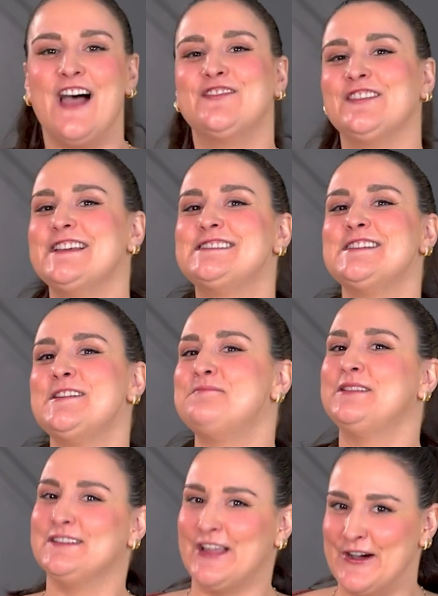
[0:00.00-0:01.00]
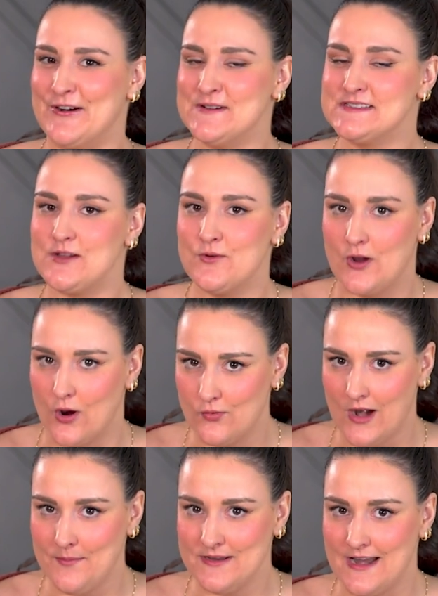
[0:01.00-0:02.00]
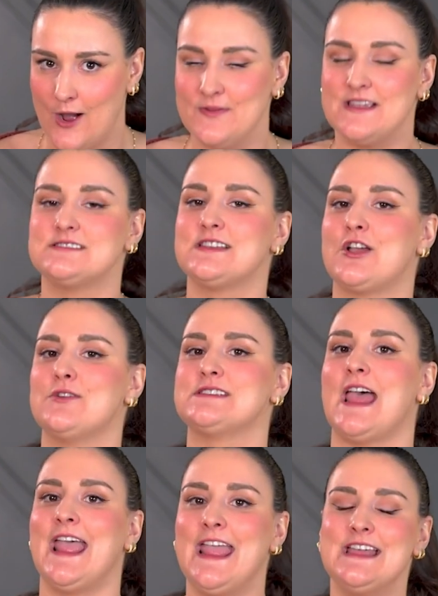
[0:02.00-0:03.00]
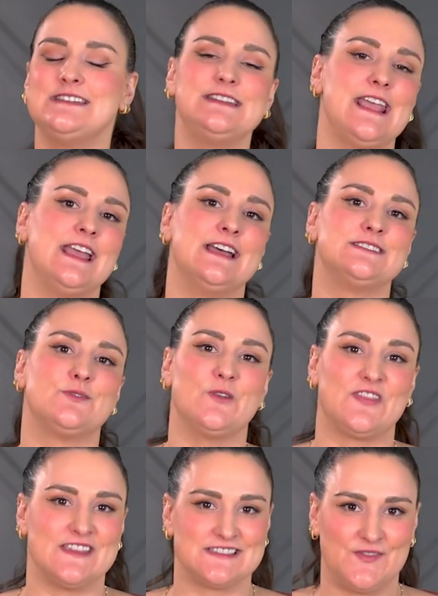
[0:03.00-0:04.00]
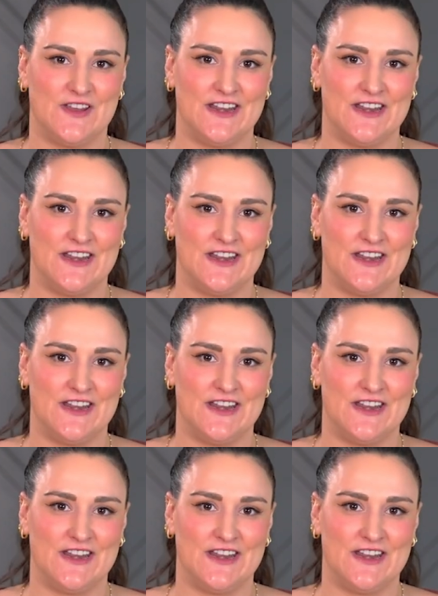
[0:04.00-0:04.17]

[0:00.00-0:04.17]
I've linked it below, so go grab it now because it goes hand in hand with this